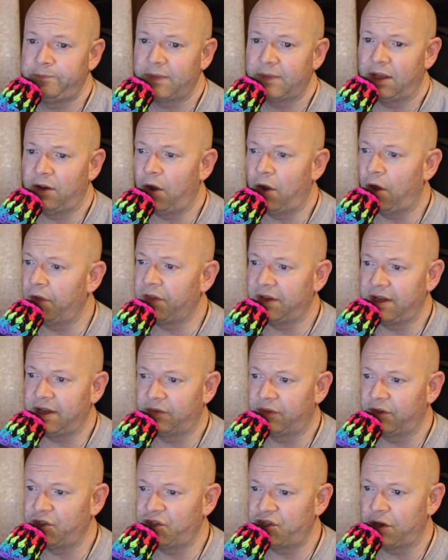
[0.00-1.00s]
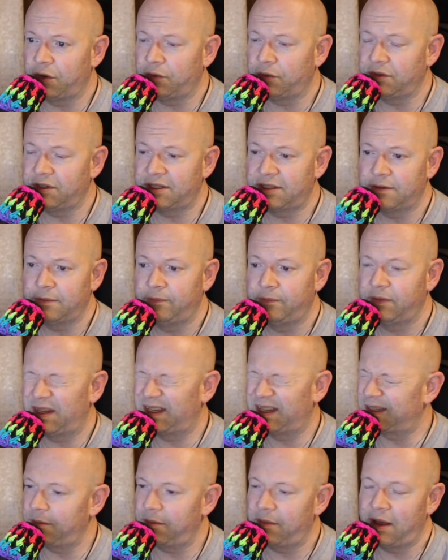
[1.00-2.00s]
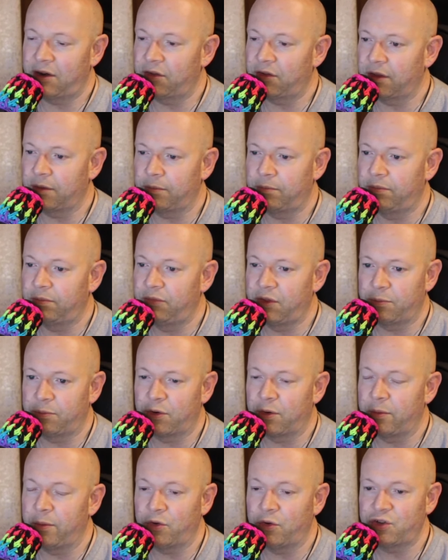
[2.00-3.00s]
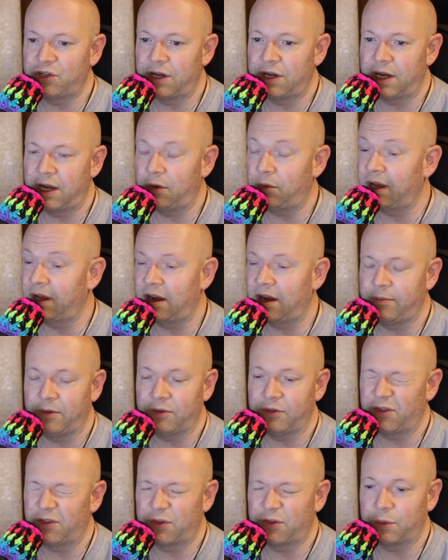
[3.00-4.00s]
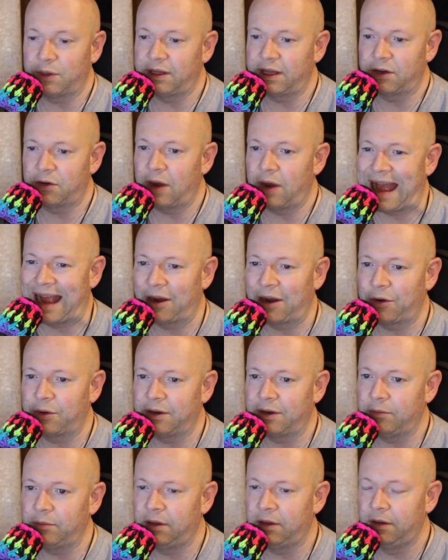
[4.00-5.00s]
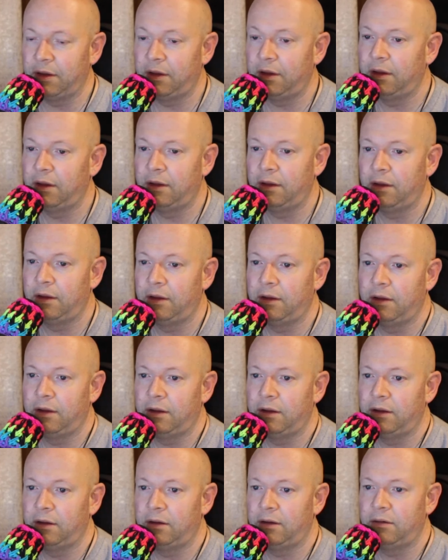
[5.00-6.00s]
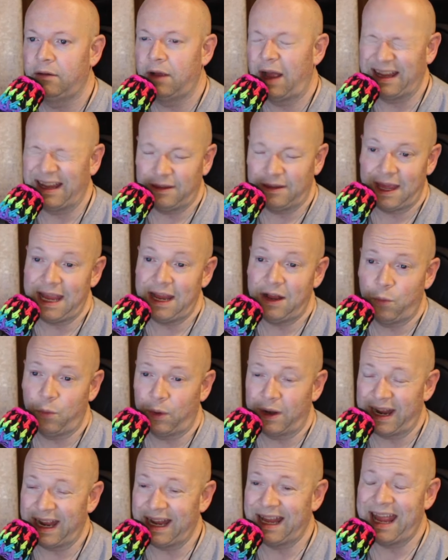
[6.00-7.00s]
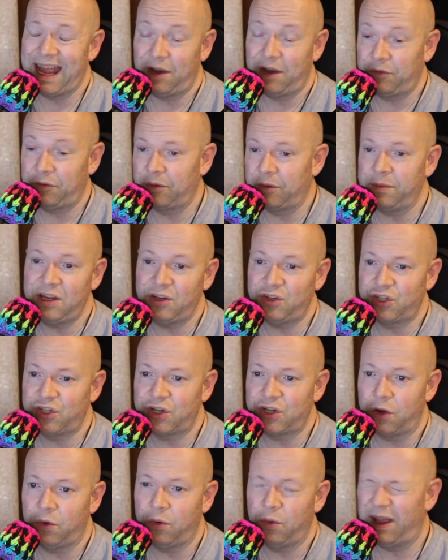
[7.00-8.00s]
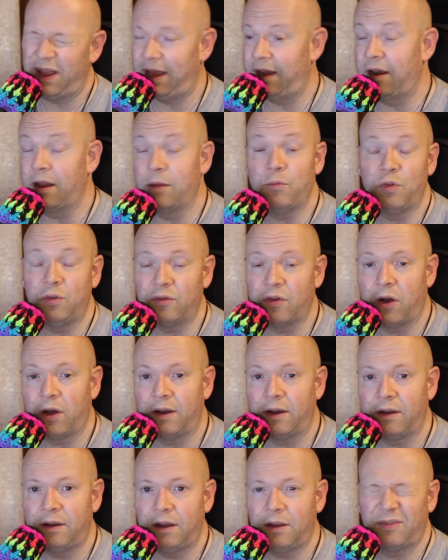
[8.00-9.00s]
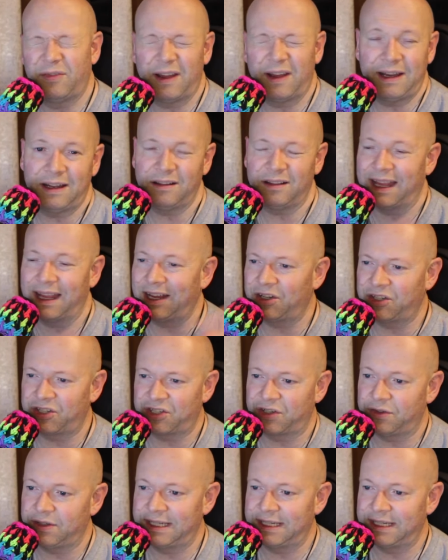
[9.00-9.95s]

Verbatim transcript: in all the different shows. Doesn't matter the promotion. I don't care about the 3-letter acronym. I take what I can from each show and I move on. If I didn't like a certain